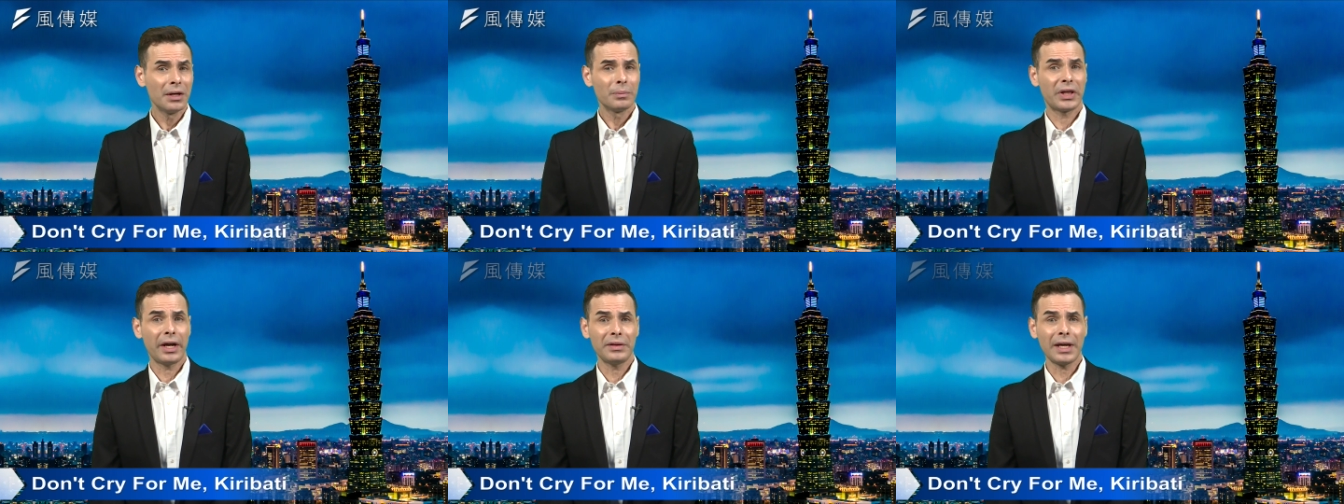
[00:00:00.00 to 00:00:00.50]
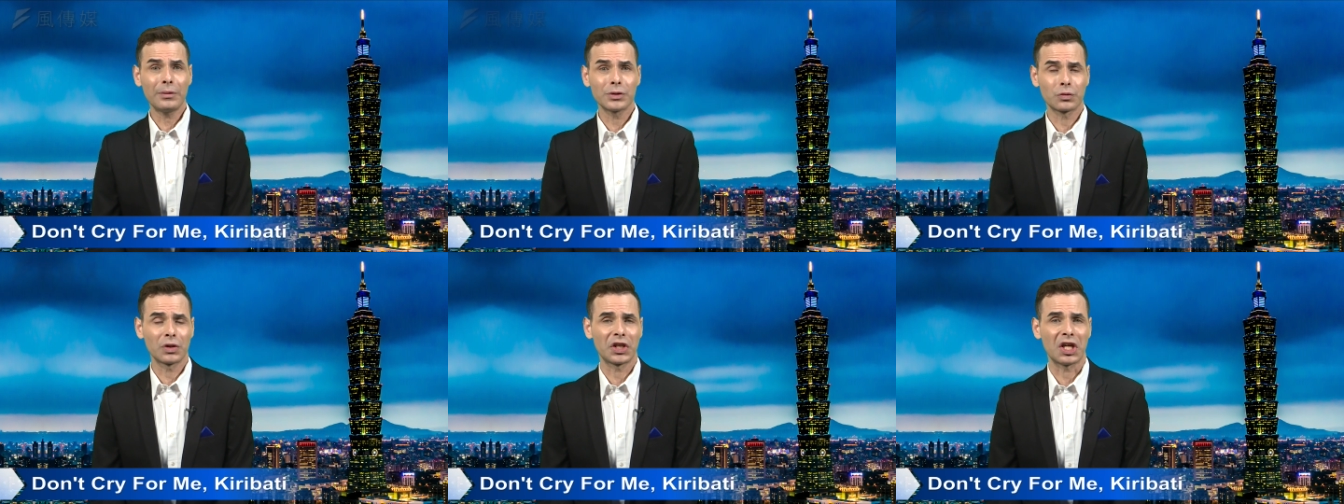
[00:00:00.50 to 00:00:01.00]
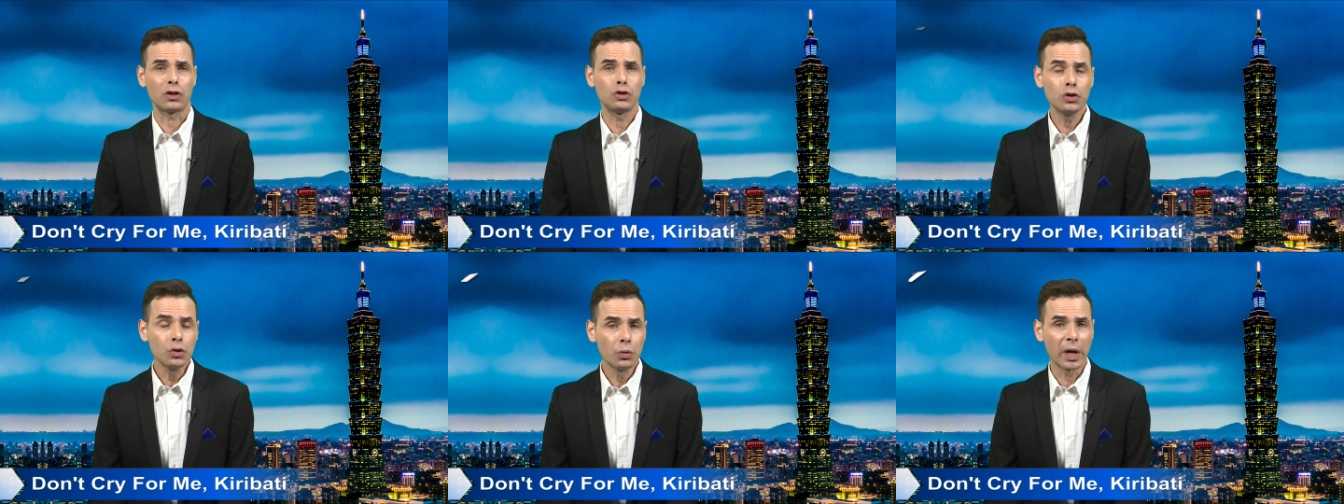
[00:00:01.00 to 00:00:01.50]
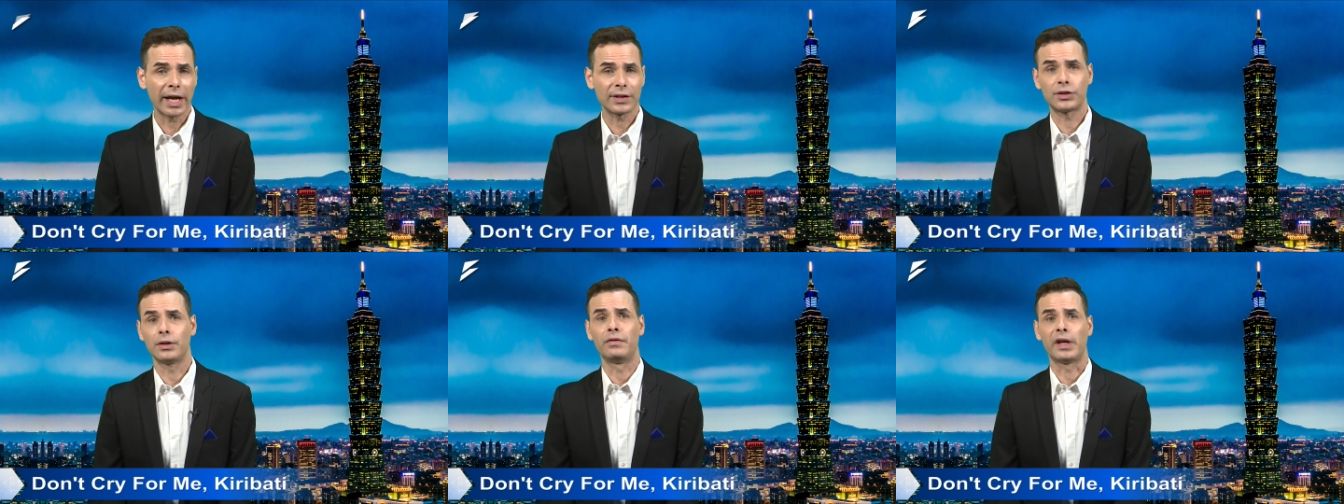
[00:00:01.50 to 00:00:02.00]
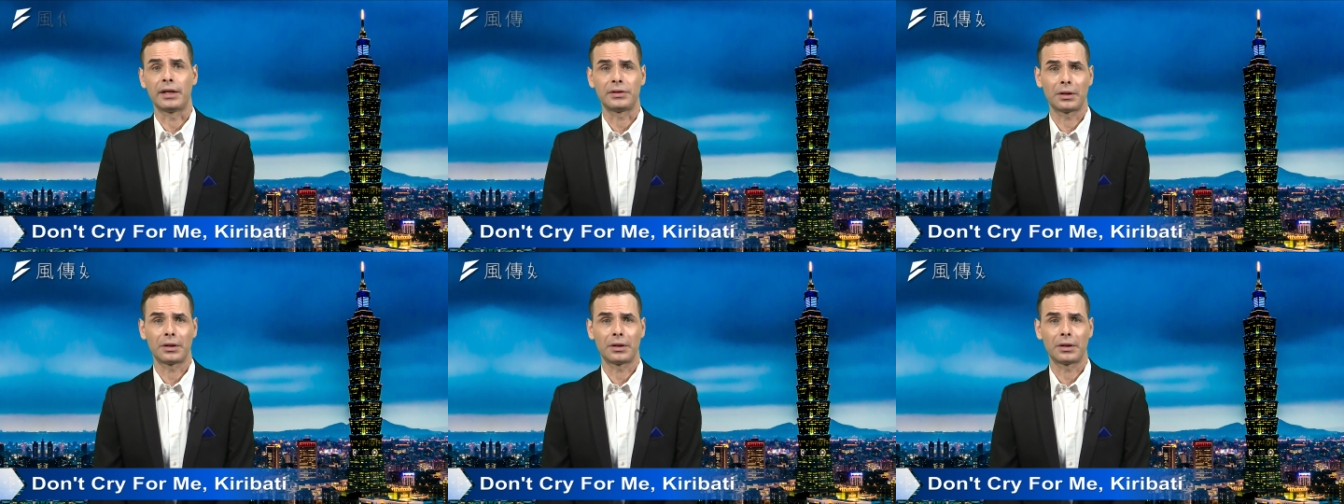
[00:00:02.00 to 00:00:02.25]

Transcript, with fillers: But that, that was really a U.S. event.